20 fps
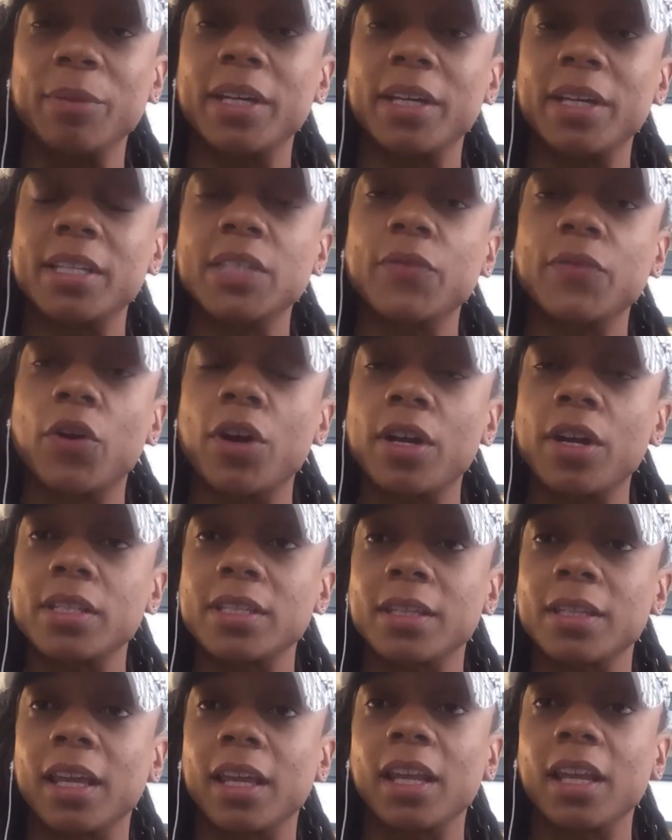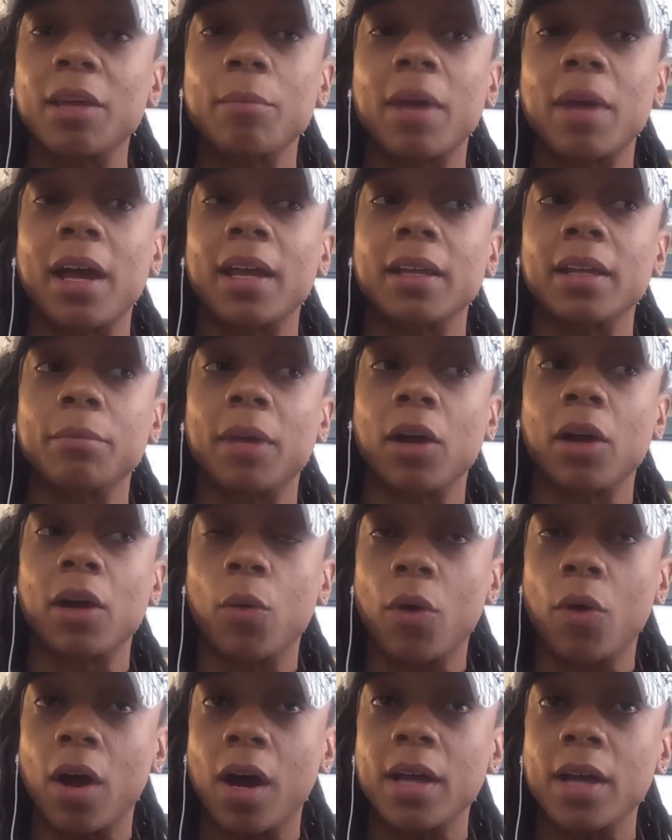but as far as getting my
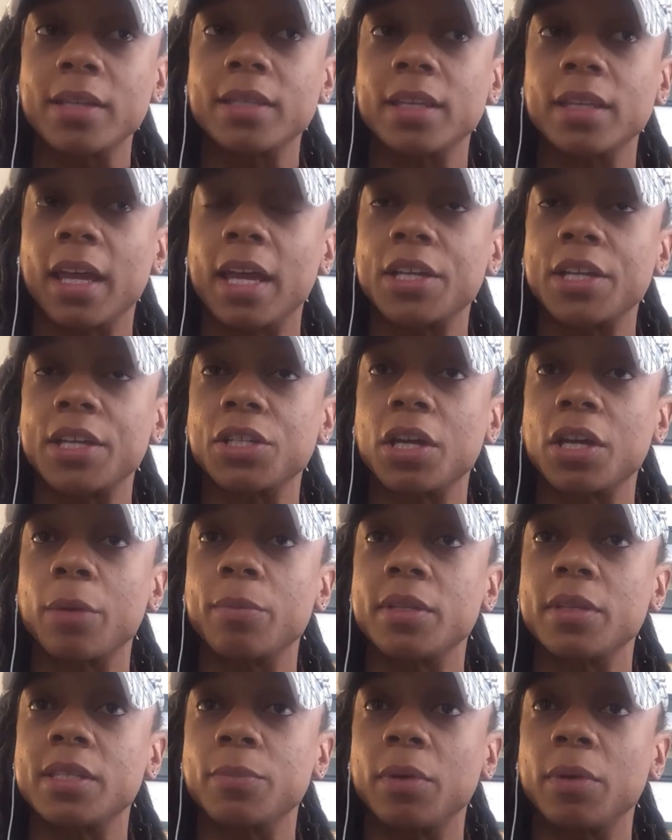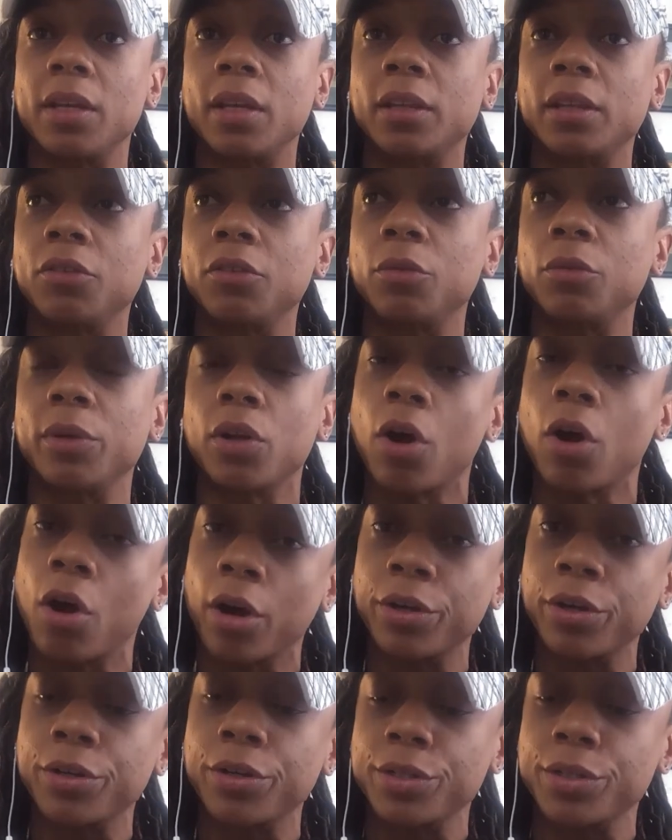quads to catch up, it's been a little bit
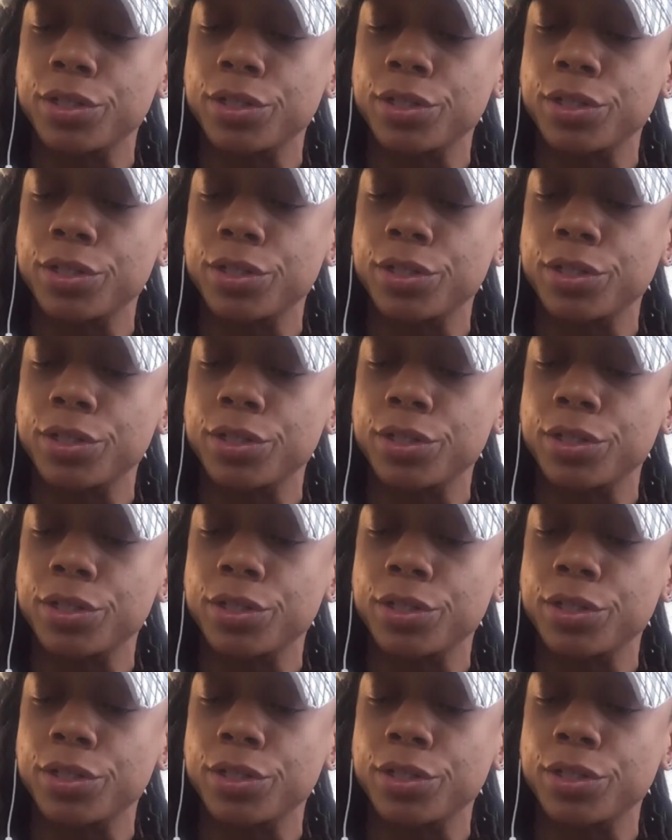harder.